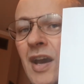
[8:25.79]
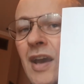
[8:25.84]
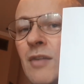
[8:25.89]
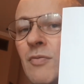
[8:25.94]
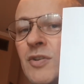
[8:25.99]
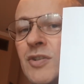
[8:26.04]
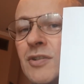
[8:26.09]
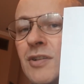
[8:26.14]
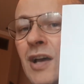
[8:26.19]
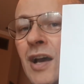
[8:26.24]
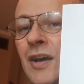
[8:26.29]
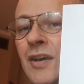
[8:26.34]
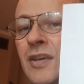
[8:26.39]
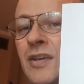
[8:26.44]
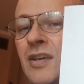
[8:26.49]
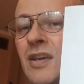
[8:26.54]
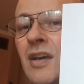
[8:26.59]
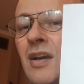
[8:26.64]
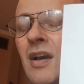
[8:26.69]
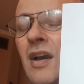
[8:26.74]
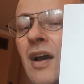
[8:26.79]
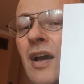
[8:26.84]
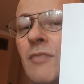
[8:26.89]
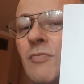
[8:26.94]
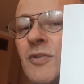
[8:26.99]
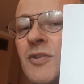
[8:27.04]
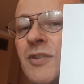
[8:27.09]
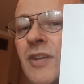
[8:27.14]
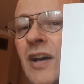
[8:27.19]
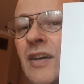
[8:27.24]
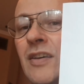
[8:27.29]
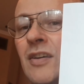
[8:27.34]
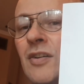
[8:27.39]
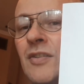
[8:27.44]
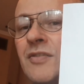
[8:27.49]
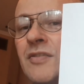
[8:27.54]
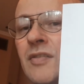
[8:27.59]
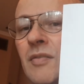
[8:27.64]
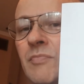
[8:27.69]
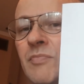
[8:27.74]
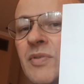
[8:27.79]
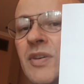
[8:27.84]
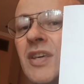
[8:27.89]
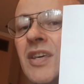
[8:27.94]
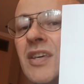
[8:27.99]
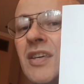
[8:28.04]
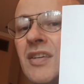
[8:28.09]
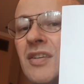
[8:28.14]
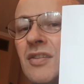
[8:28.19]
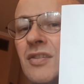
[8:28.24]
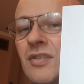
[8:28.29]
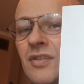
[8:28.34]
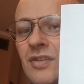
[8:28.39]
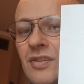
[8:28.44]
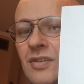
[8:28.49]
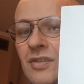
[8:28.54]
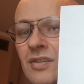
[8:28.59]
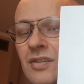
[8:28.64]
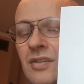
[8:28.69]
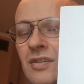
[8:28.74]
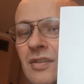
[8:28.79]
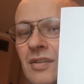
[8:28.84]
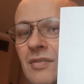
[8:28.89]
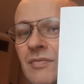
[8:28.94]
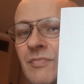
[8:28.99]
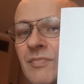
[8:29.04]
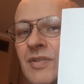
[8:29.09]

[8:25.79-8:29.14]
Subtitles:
I was lying on the beach.